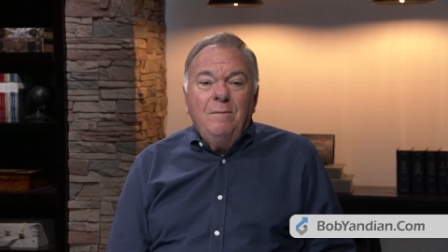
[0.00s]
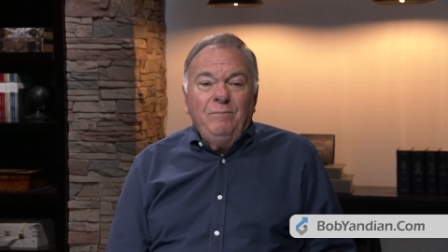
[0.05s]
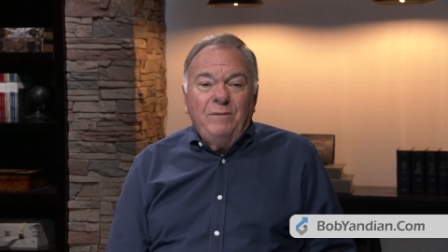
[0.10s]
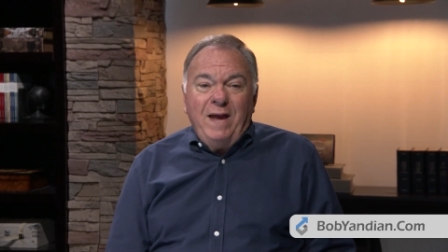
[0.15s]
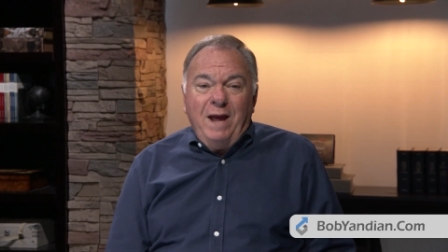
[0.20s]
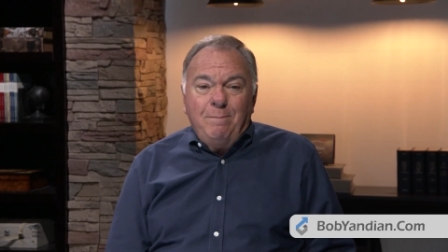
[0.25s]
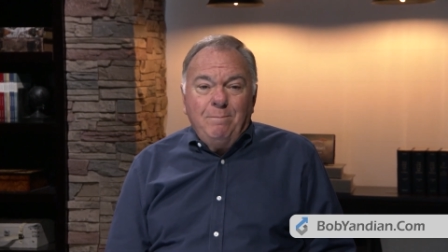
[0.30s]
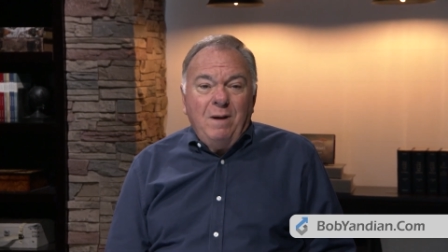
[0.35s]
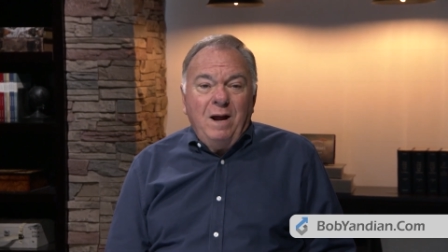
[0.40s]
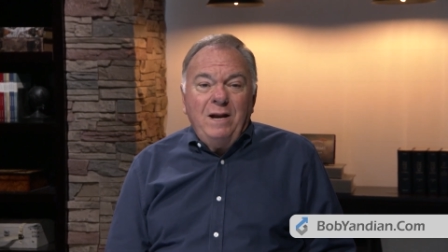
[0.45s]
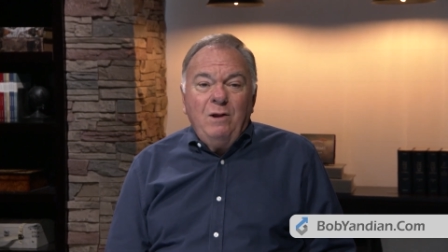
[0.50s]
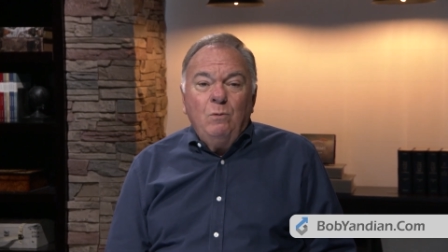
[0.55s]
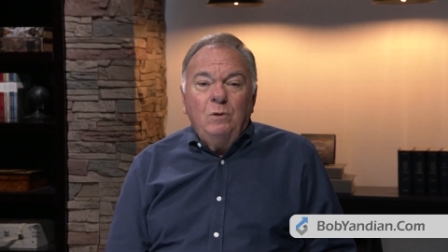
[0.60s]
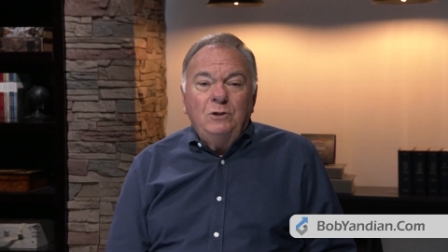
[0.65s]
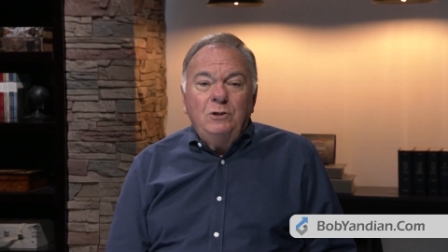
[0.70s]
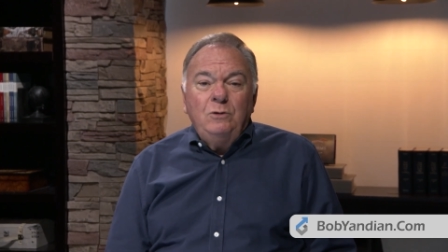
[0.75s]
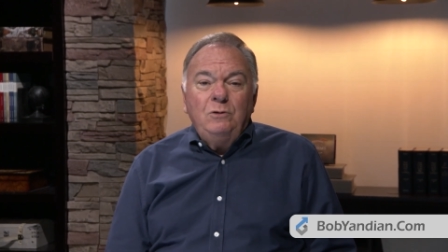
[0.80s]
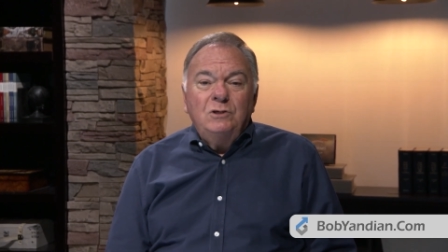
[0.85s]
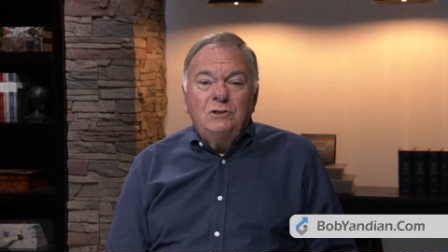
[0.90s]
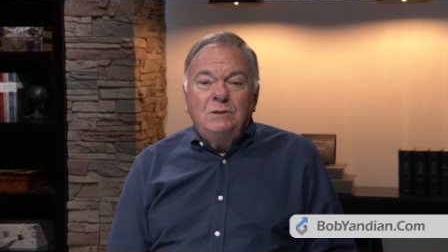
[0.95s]
And money will
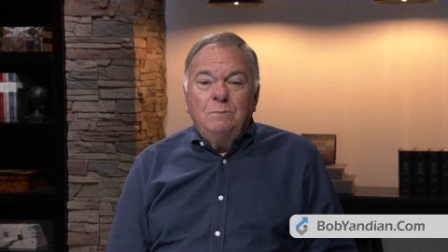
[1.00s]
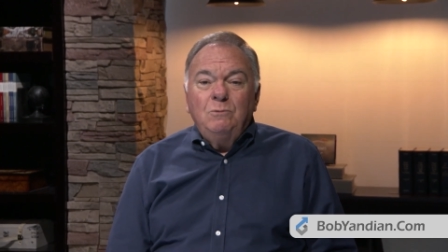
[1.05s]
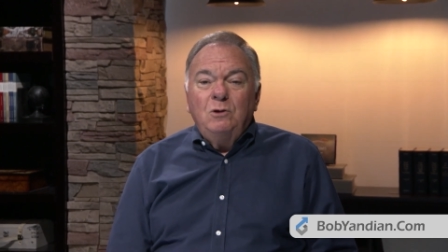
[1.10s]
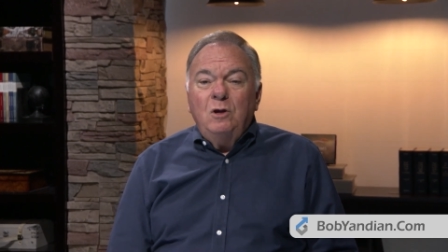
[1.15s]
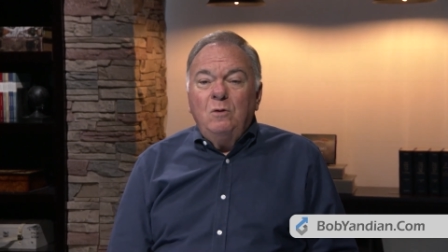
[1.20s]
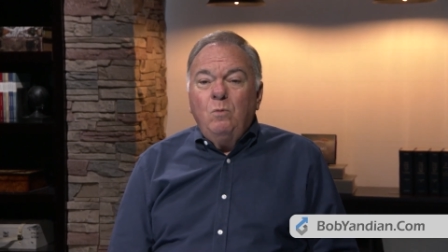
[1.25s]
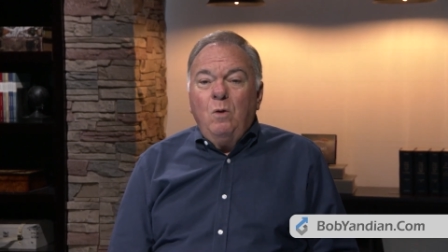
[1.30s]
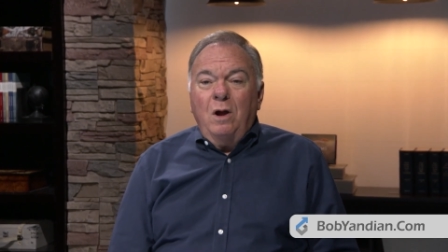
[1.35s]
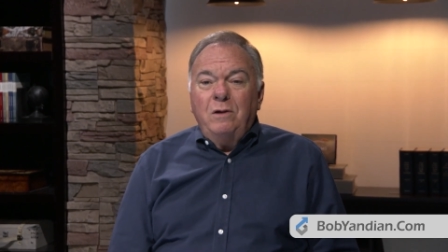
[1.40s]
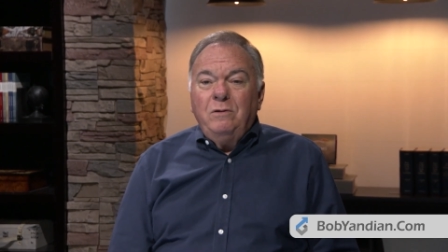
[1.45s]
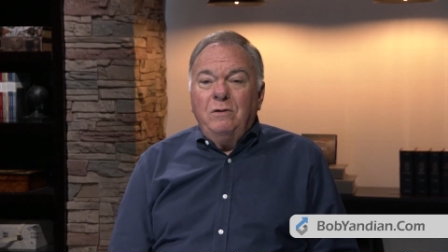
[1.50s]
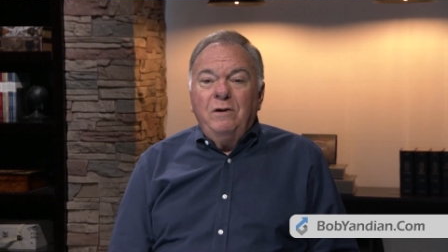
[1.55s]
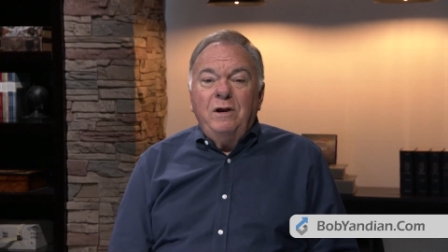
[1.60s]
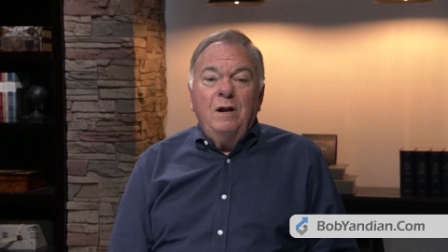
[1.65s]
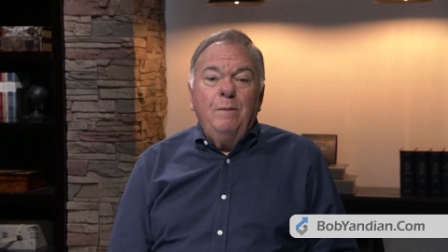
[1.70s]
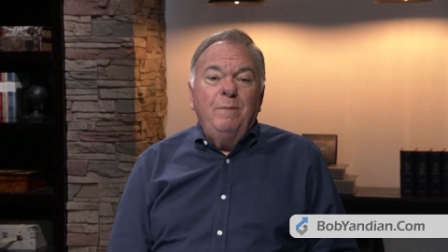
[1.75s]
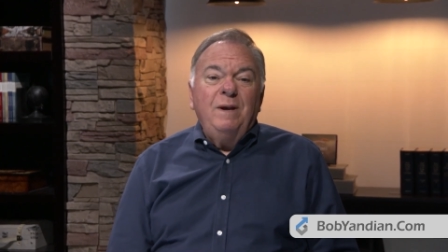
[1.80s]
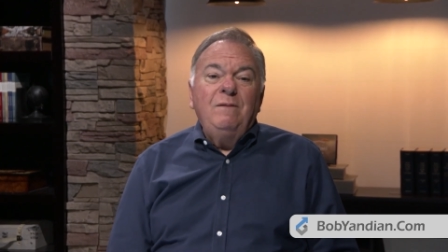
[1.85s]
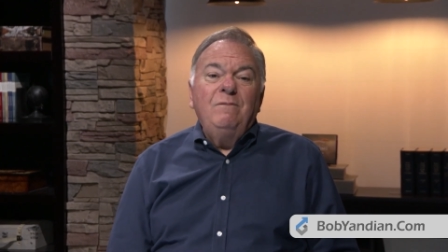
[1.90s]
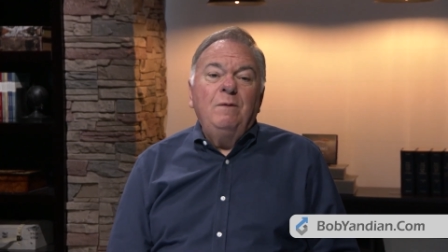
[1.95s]
do you some good while you're
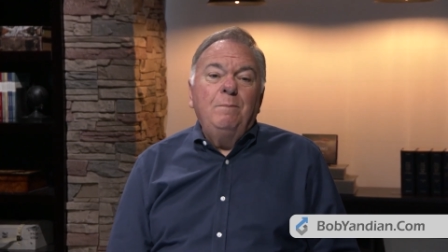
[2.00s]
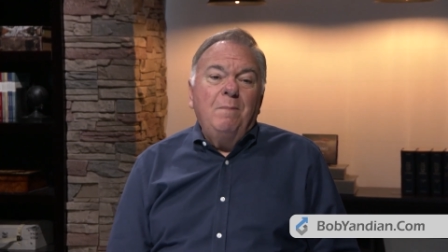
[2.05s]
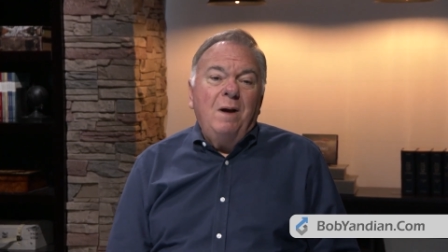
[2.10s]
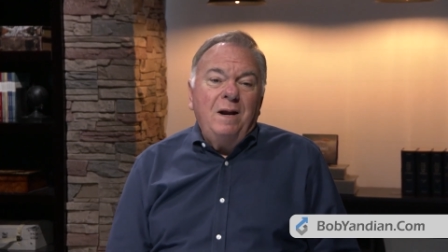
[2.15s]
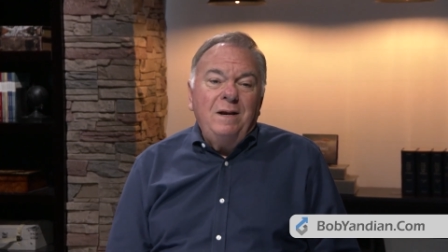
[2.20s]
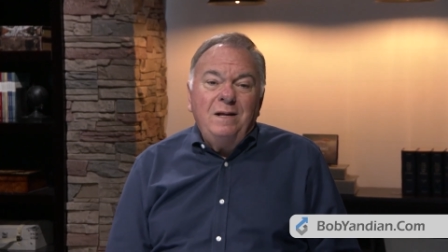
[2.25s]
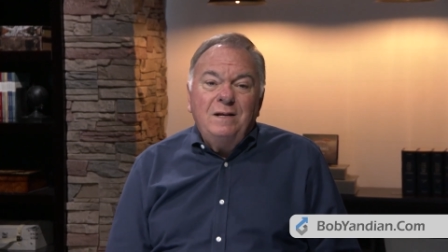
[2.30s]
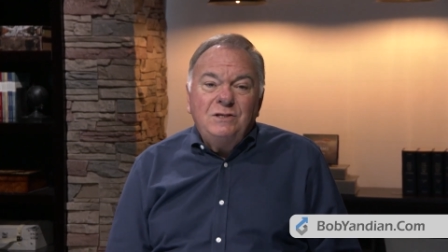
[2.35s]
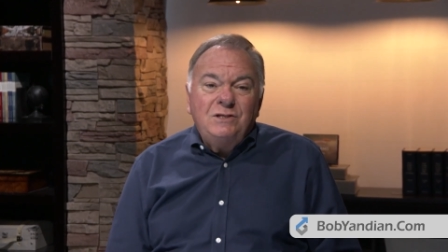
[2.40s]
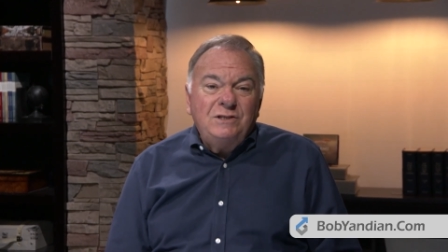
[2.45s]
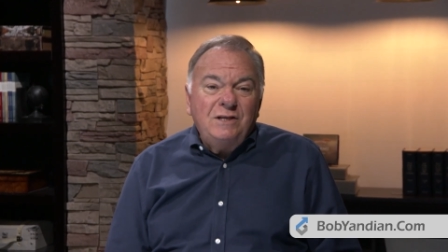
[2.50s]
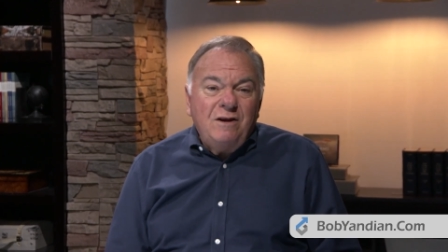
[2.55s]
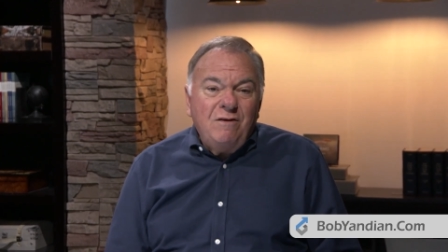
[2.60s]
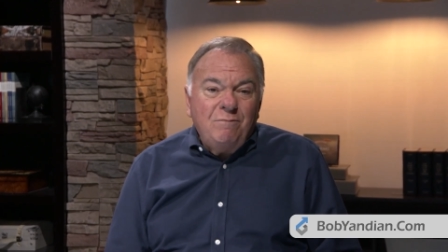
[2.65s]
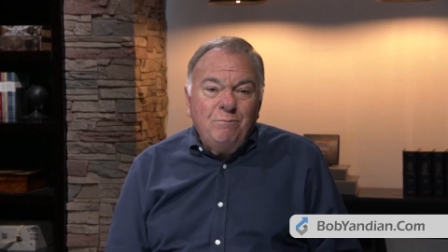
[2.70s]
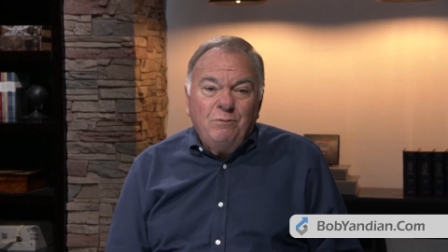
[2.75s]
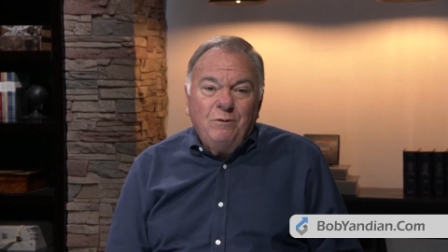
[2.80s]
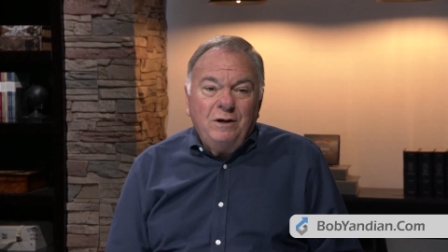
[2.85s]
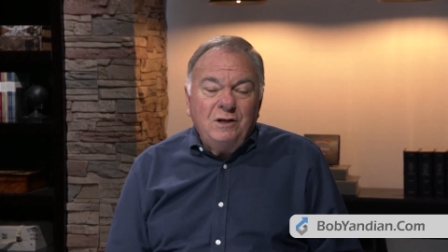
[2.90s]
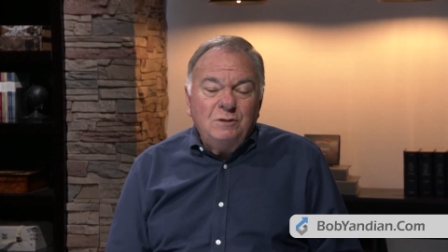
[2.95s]
here, but even money
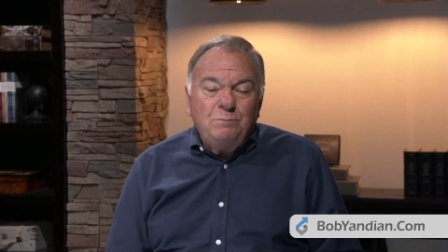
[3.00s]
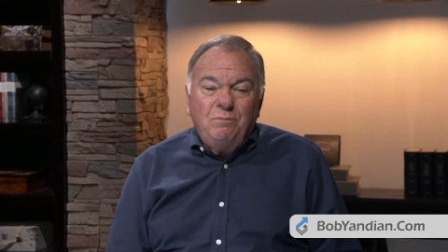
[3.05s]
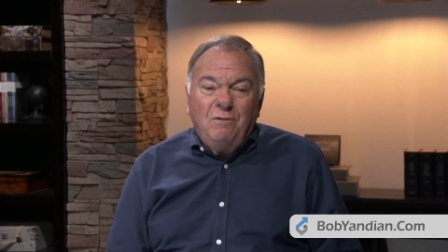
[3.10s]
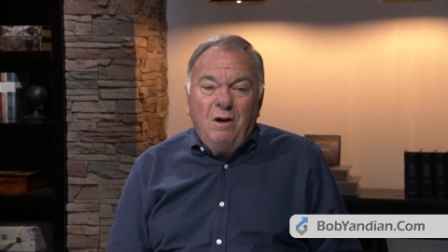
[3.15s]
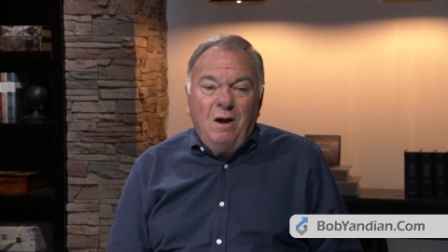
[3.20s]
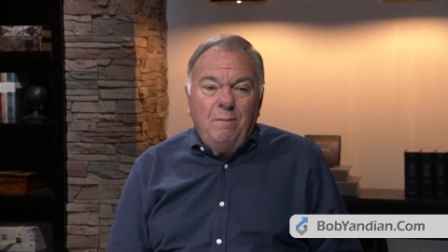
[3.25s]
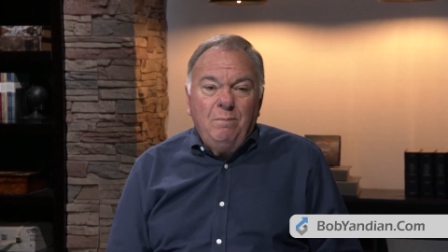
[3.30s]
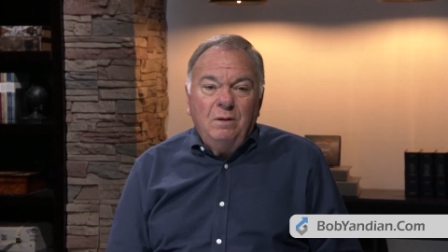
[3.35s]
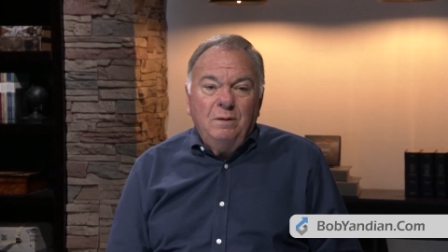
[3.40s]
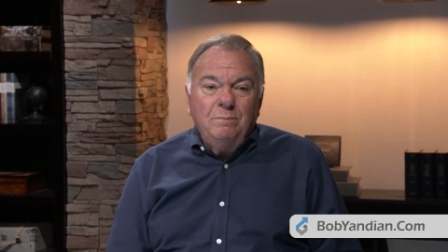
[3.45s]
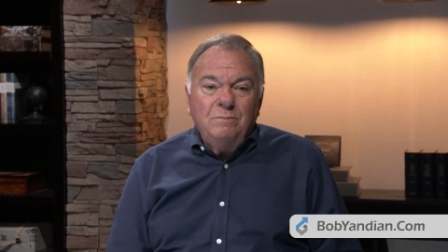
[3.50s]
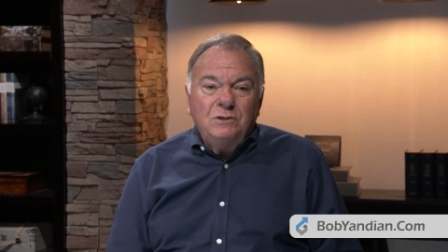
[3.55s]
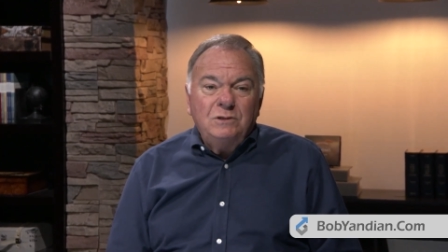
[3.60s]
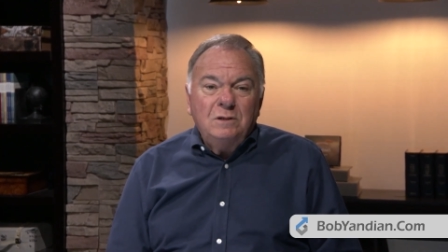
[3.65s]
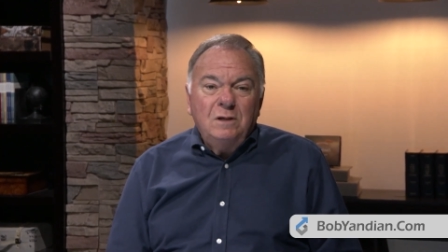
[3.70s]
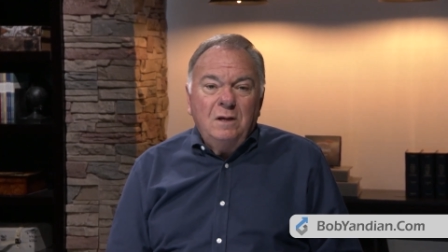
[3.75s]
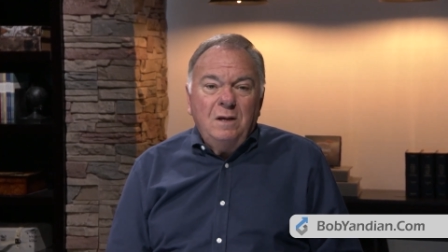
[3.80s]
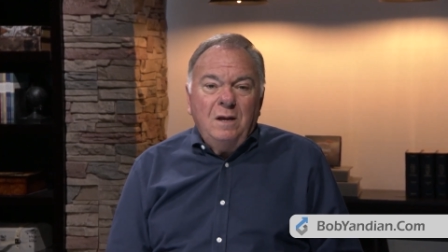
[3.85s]
itself brings problems.